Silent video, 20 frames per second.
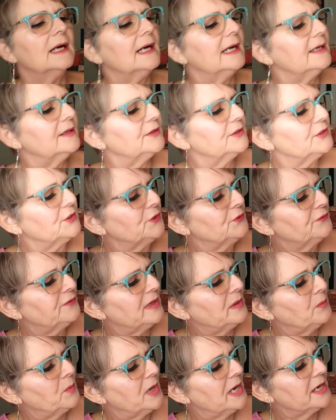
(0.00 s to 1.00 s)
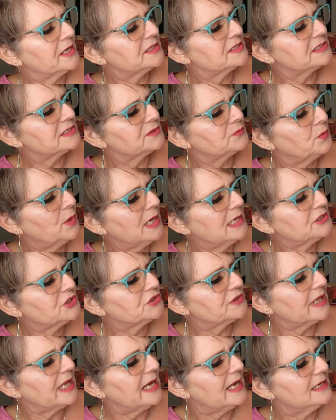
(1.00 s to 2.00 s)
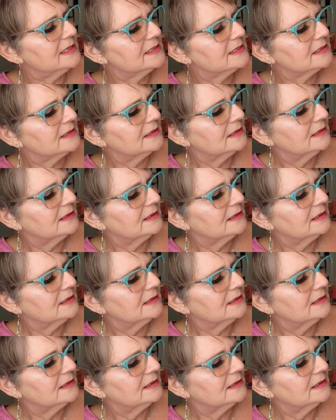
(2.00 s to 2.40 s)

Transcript: I don't know if I want to swatch that.